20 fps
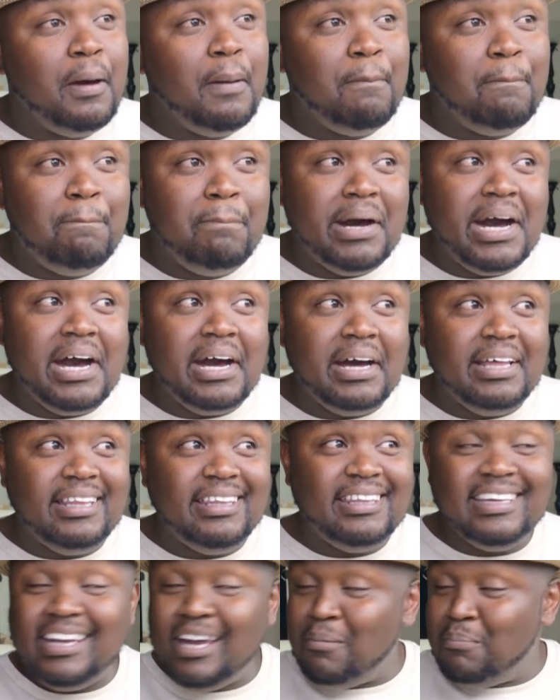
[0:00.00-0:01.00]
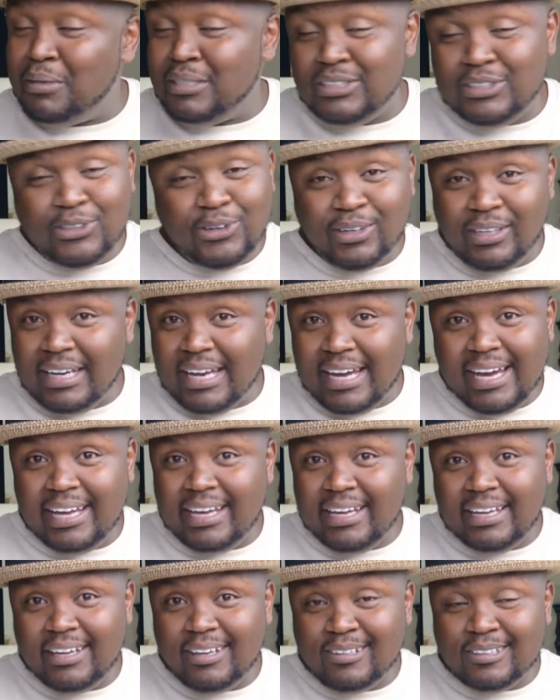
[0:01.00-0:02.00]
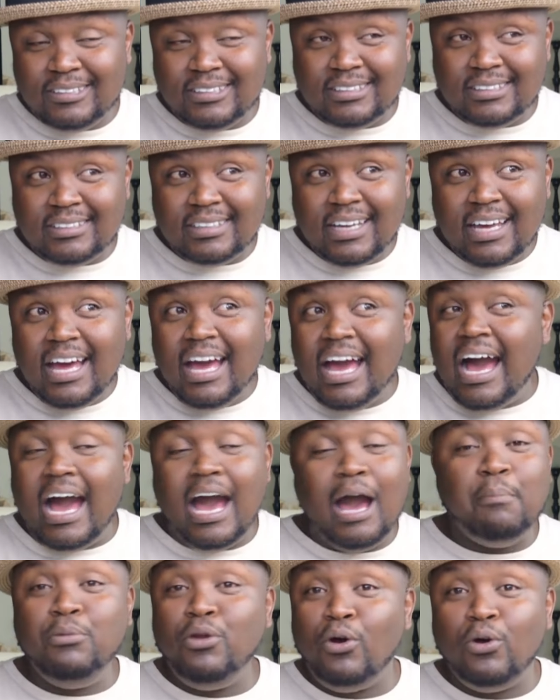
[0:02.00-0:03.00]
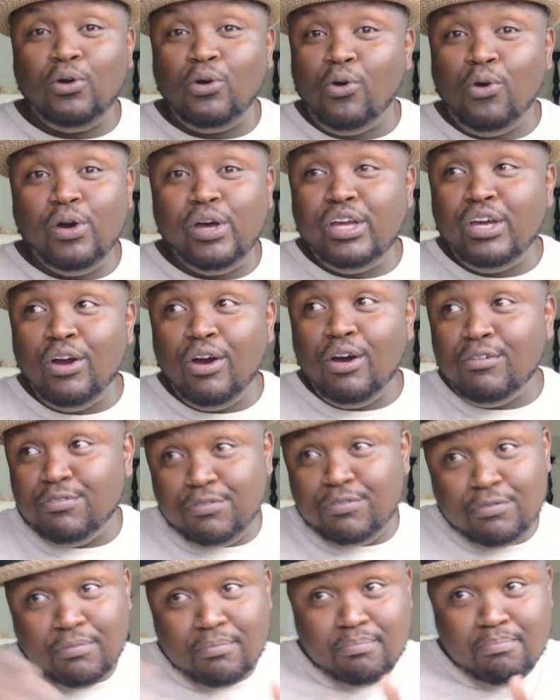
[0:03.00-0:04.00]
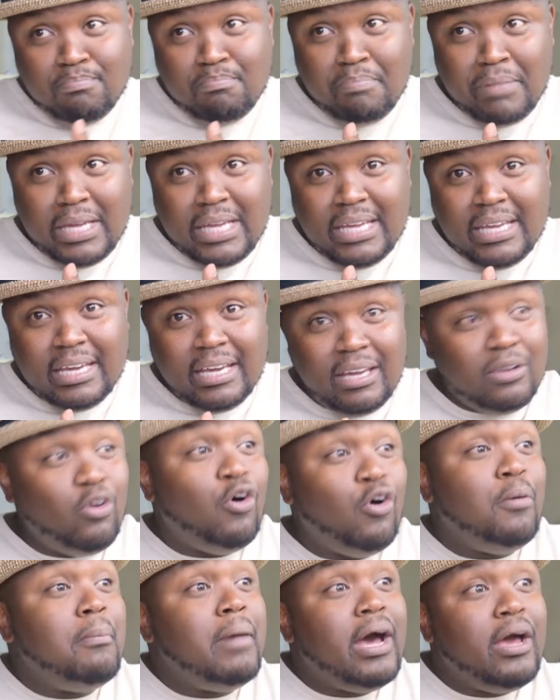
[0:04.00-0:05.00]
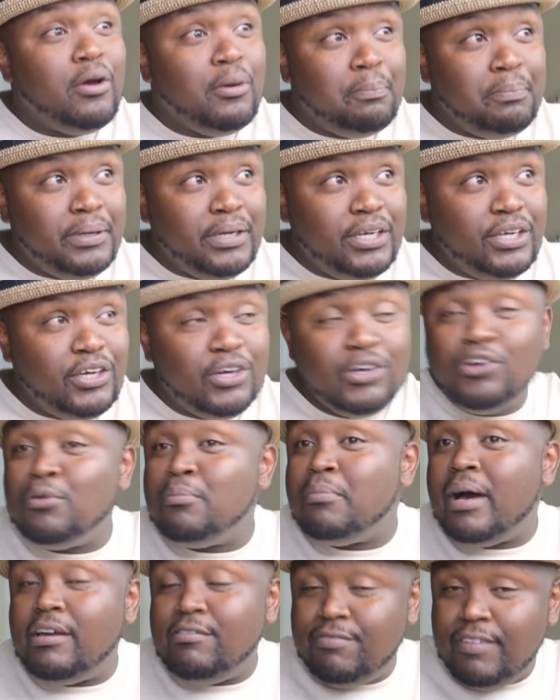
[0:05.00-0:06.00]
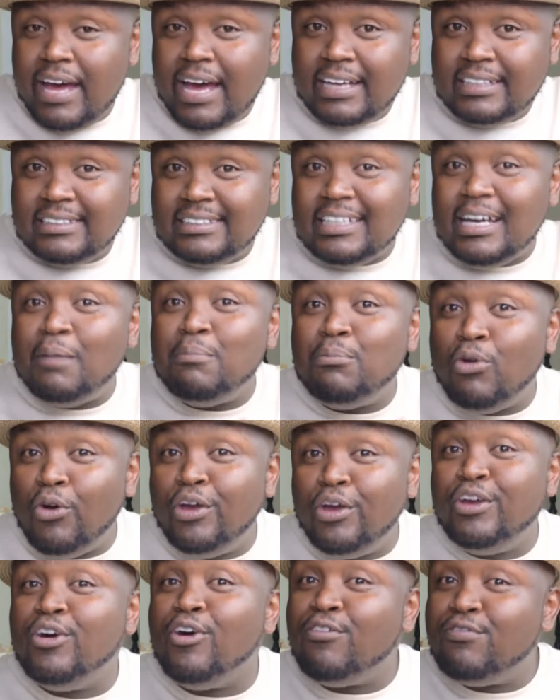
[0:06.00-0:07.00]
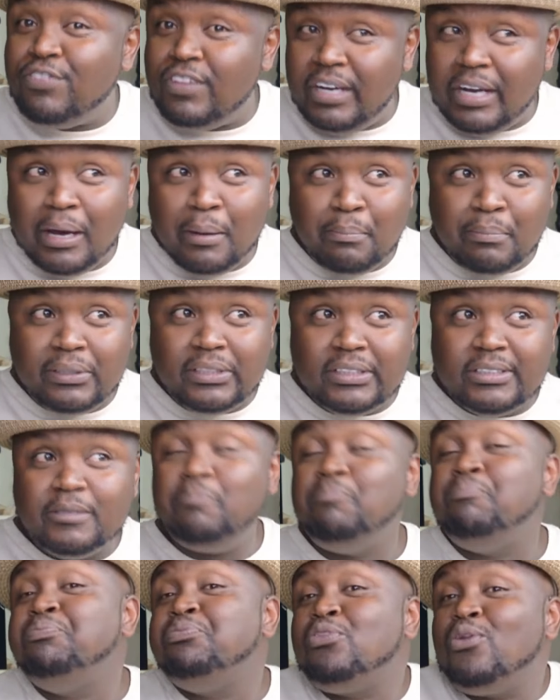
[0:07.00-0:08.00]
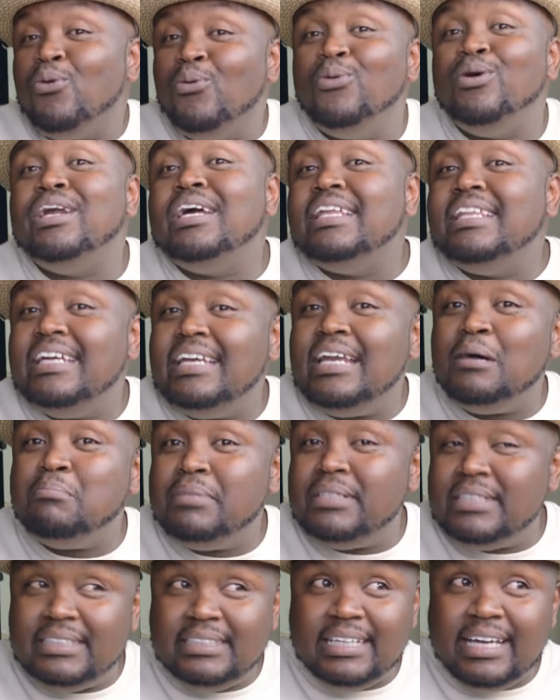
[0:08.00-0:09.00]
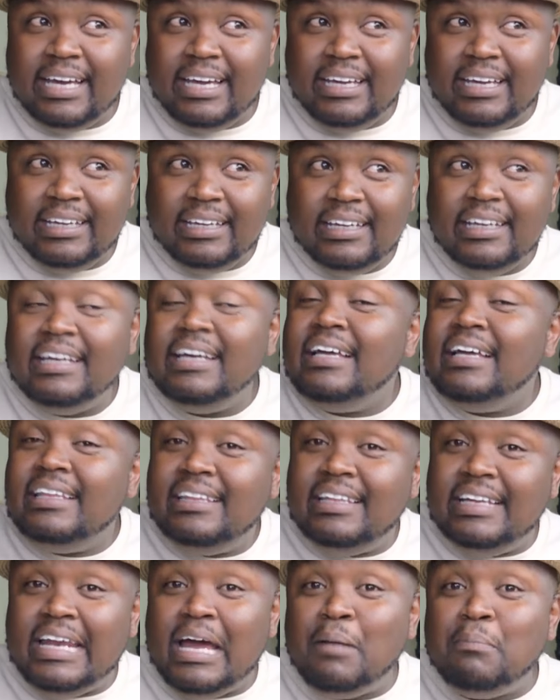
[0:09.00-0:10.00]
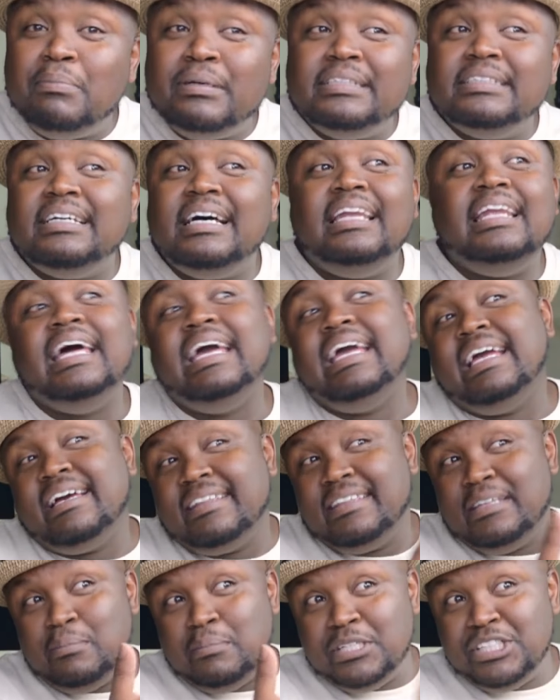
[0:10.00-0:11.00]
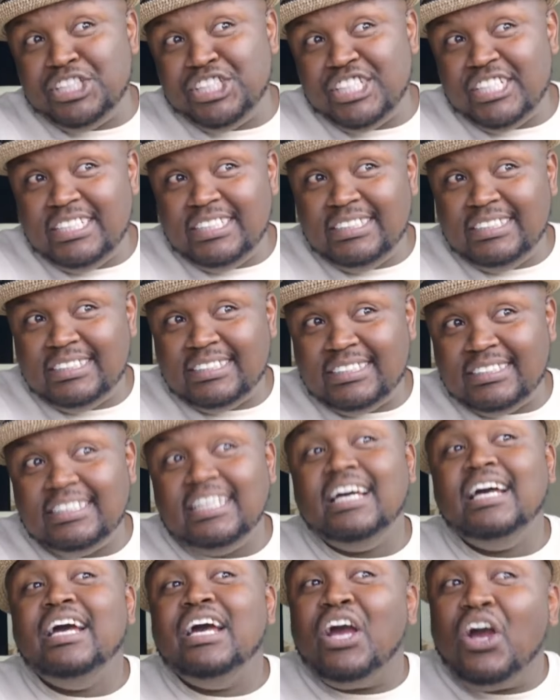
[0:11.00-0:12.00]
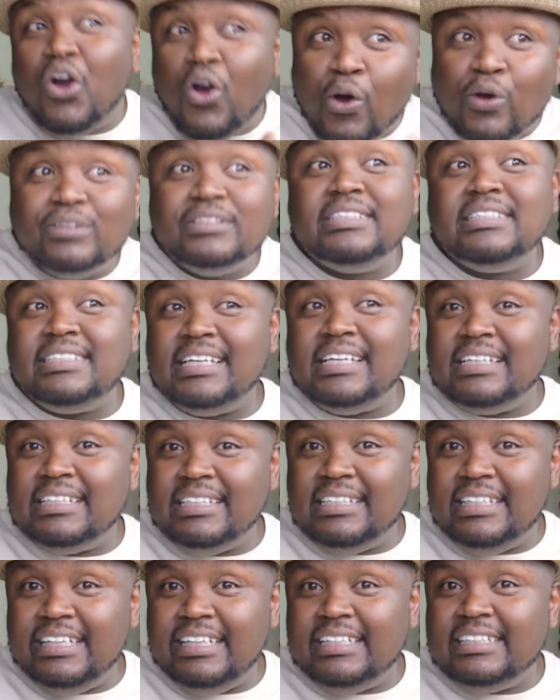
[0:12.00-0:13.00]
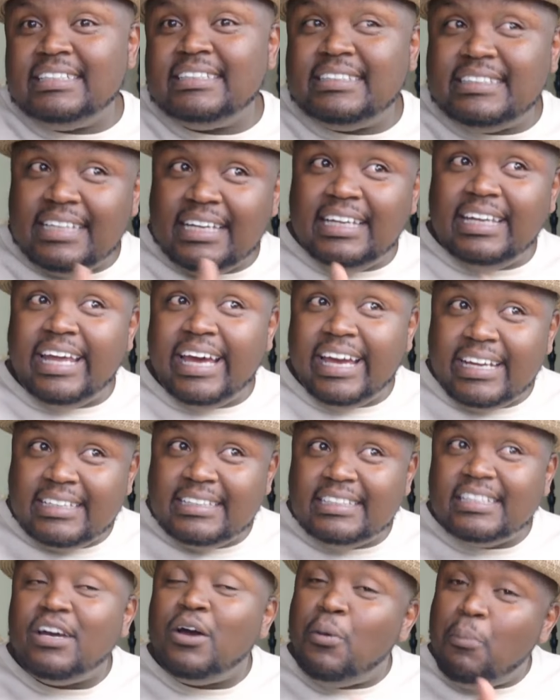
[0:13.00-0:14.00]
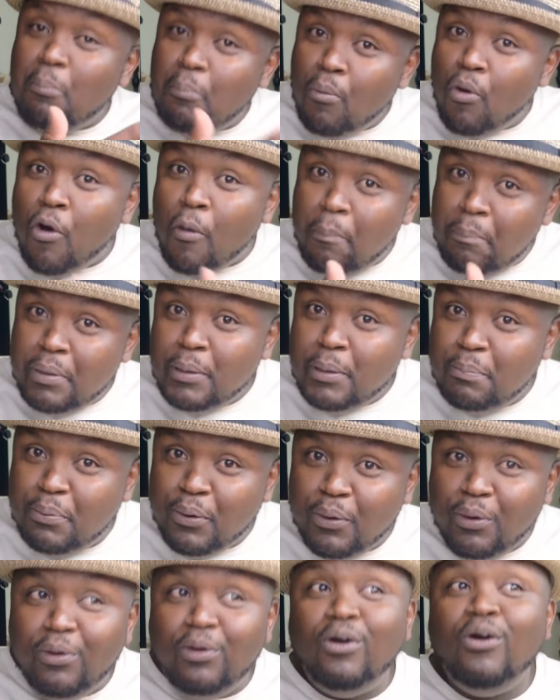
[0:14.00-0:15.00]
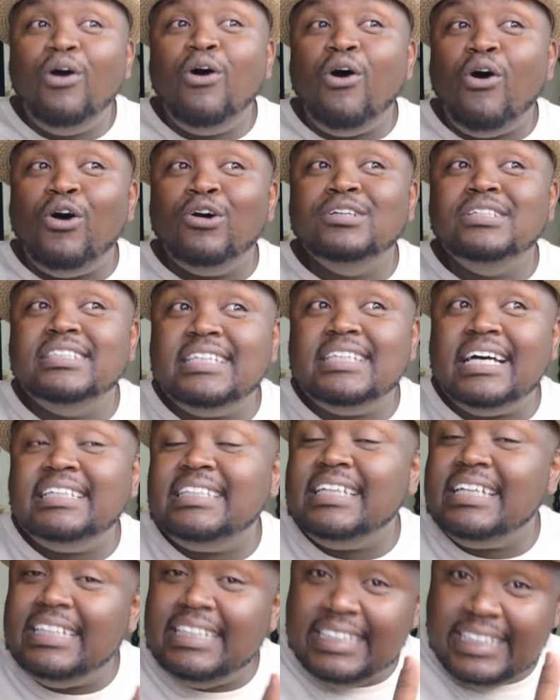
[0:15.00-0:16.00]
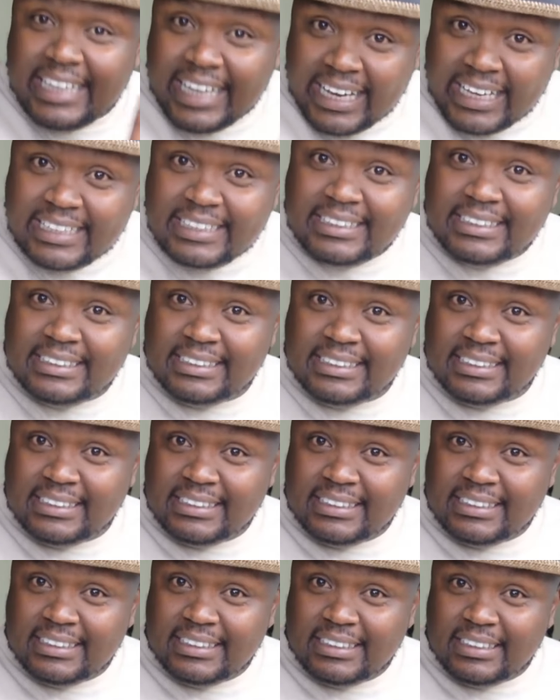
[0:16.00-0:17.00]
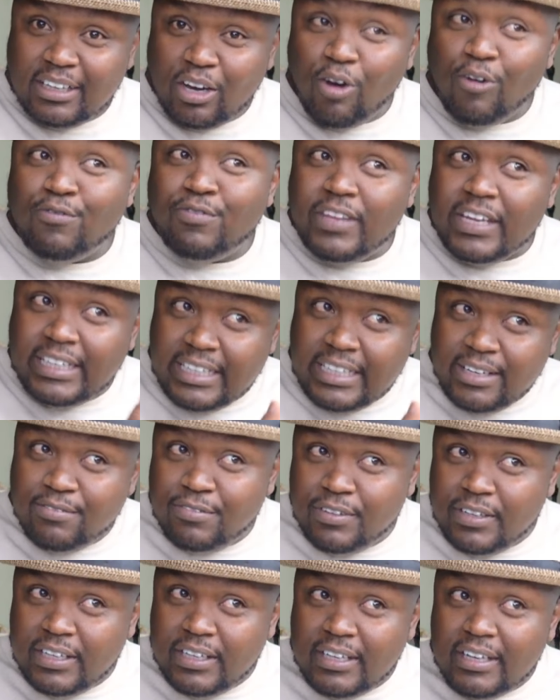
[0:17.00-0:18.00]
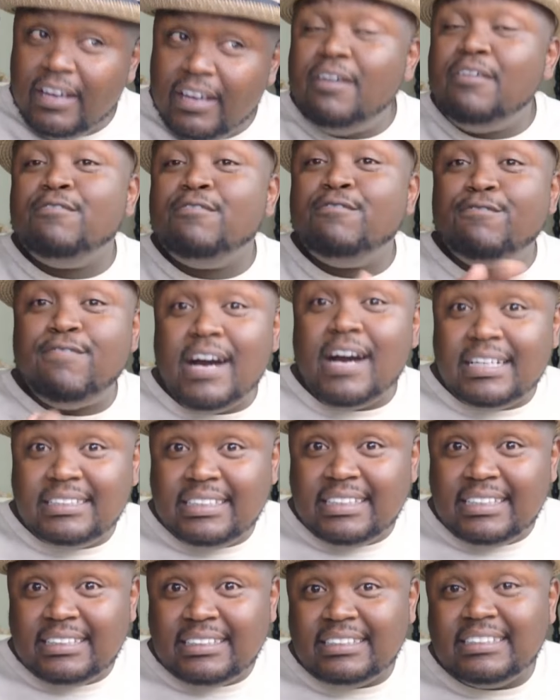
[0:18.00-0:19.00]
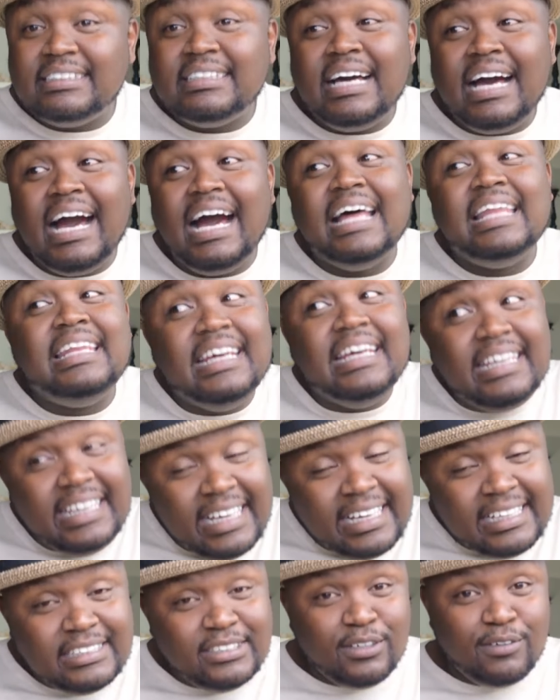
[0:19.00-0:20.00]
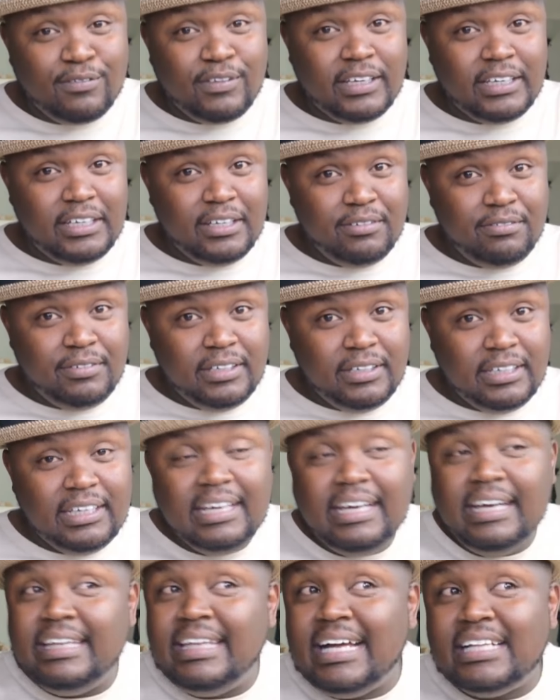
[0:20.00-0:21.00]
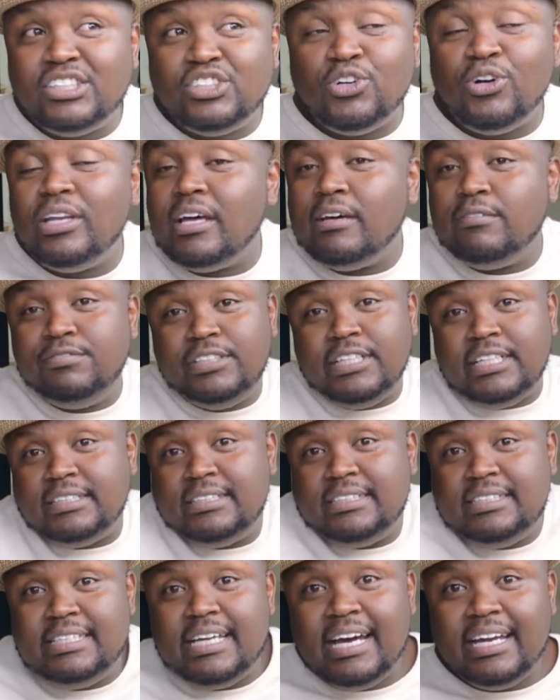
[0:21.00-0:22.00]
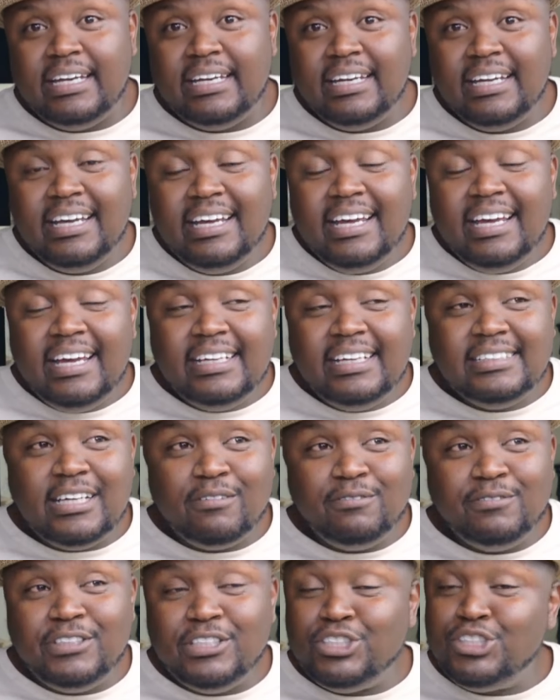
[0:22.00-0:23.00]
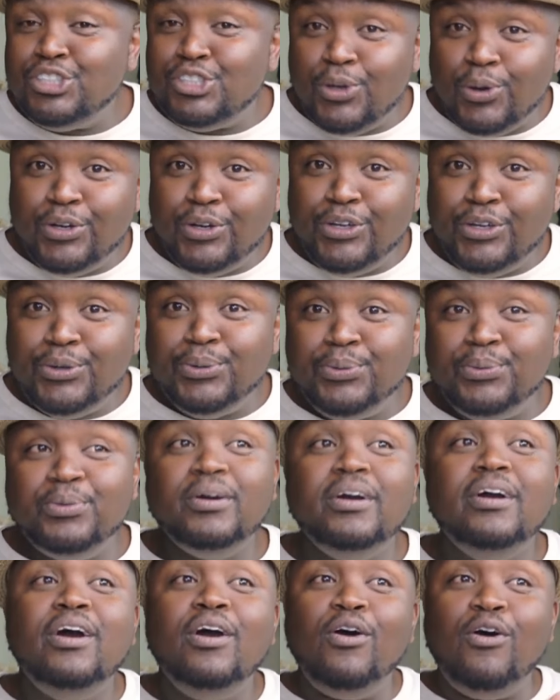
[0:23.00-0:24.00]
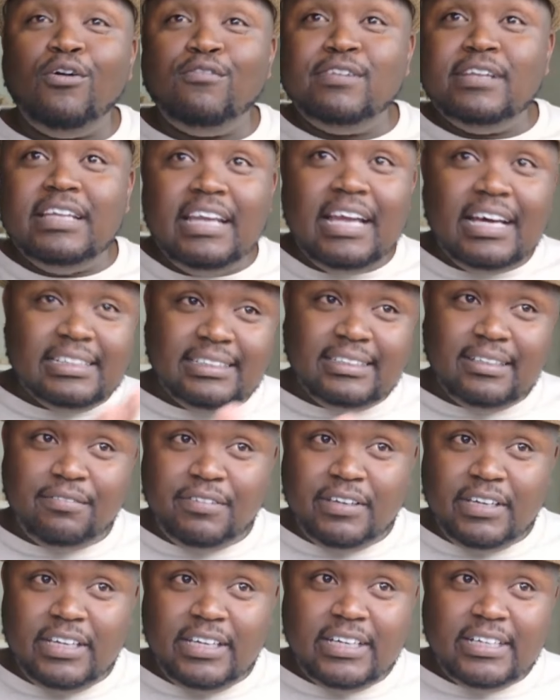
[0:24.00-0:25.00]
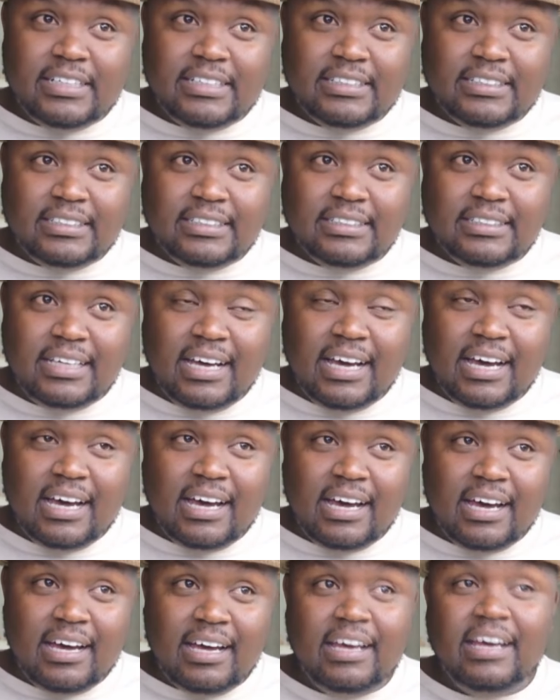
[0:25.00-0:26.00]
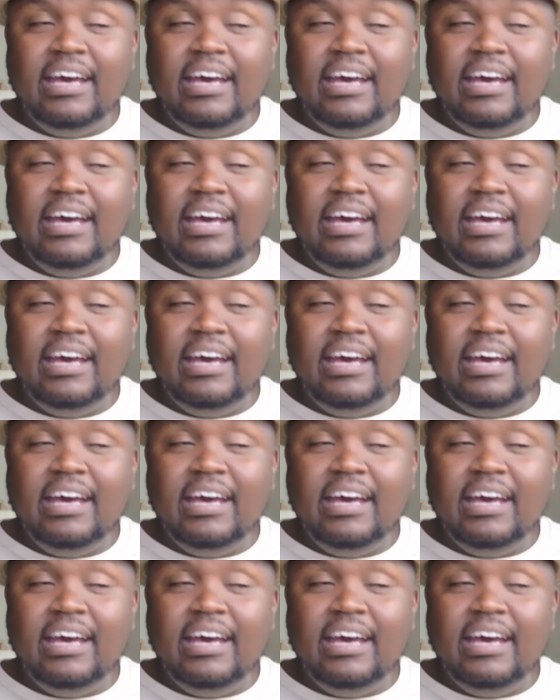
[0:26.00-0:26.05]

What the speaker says: but the numbers don't lie, because I'm not going off me or my opinion or my facts. I'm going off the numbers. What are the numbers saying? The numbers are like the machines constantly select more people on certain days of the DV versus other days of the DV. And that's all I've just done, is I've just shown you over the last 7 years, and